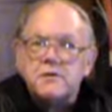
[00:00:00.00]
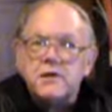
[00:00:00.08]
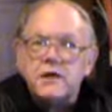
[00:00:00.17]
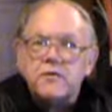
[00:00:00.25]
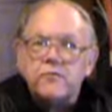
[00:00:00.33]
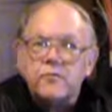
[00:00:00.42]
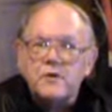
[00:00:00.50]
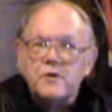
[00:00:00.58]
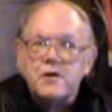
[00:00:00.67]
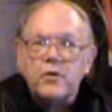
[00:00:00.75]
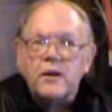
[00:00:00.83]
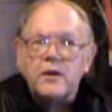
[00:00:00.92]
the infamous
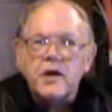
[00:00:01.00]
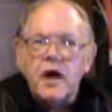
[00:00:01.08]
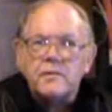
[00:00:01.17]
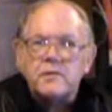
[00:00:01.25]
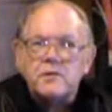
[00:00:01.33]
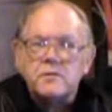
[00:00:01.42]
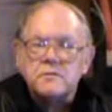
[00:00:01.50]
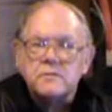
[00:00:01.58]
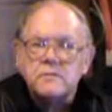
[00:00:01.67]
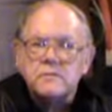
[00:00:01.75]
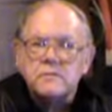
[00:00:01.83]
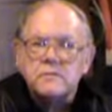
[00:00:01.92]
Doubting Thomas,
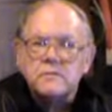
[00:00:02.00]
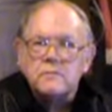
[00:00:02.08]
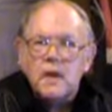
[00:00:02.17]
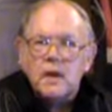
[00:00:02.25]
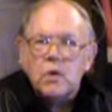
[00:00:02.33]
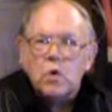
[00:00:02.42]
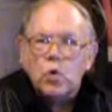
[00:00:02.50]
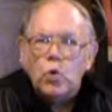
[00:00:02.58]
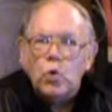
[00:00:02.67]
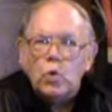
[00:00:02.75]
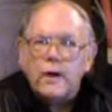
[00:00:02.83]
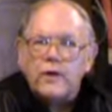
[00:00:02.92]

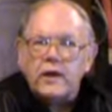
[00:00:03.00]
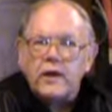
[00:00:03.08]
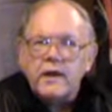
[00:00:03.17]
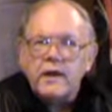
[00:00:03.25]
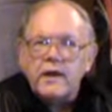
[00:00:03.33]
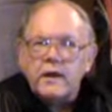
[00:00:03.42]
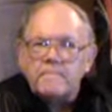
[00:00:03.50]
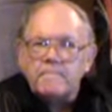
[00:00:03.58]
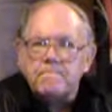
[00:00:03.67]
went to India.